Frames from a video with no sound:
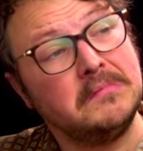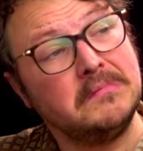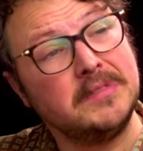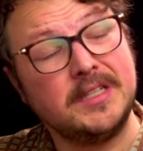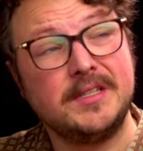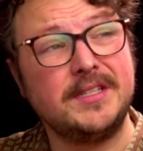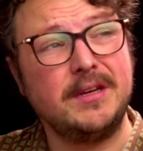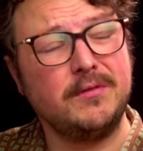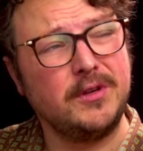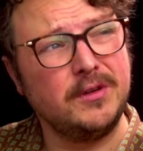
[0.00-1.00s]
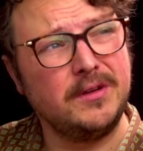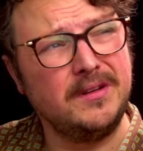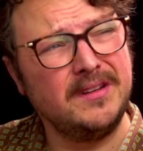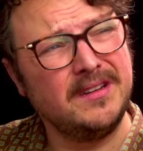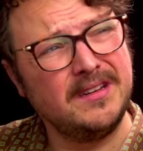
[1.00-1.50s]
Doesn't sound good.
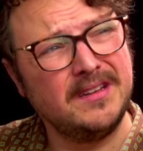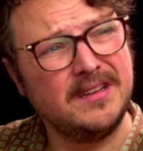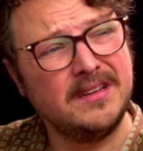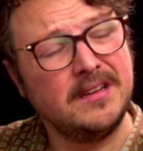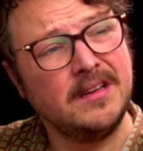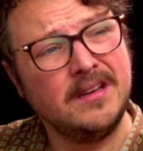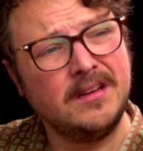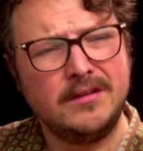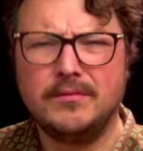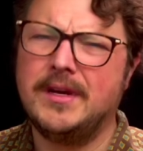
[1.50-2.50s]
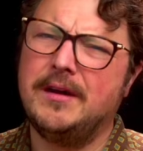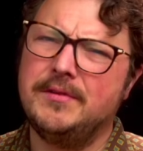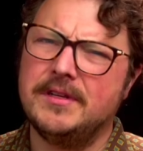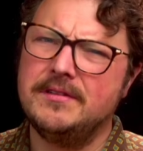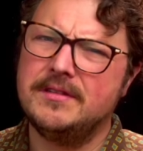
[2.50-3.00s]
Well, now it does.